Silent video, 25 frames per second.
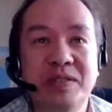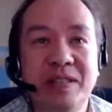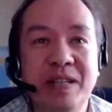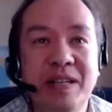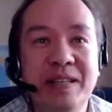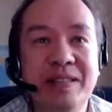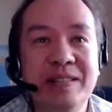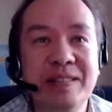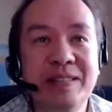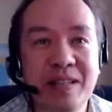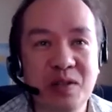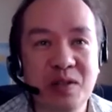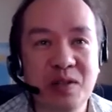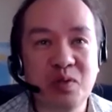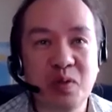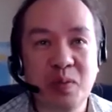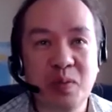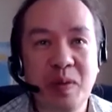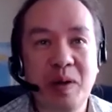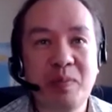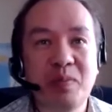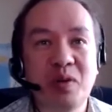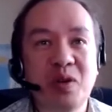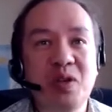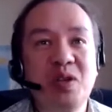And and
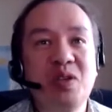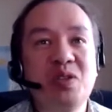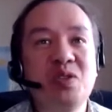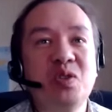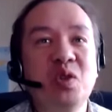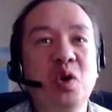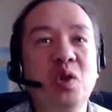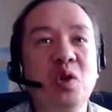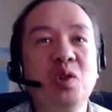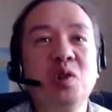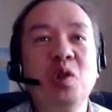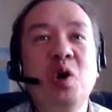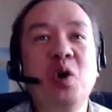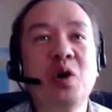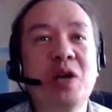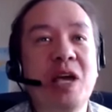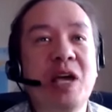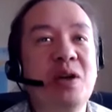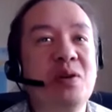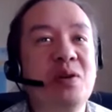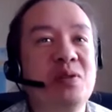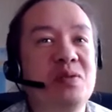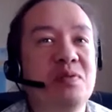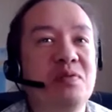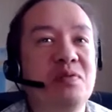remember, he's not long
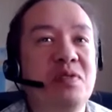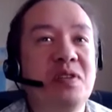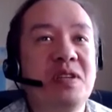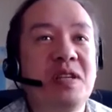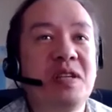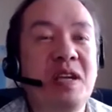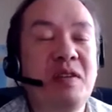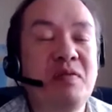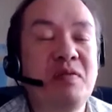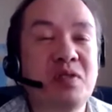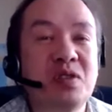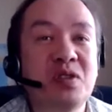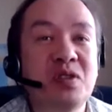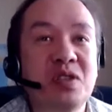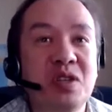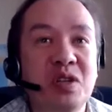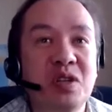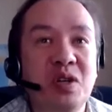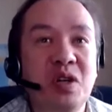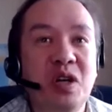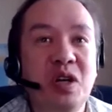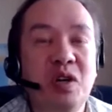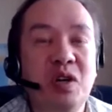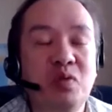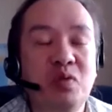out of the David
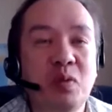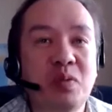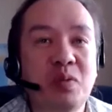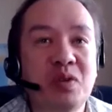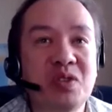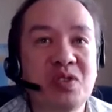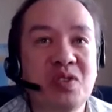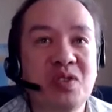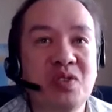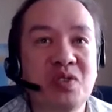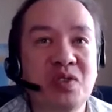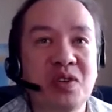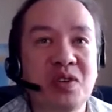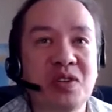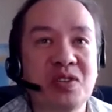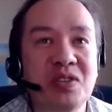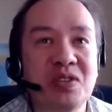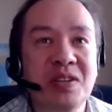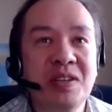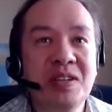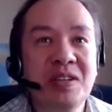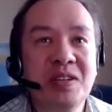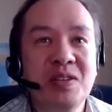uh, Robertson Trust,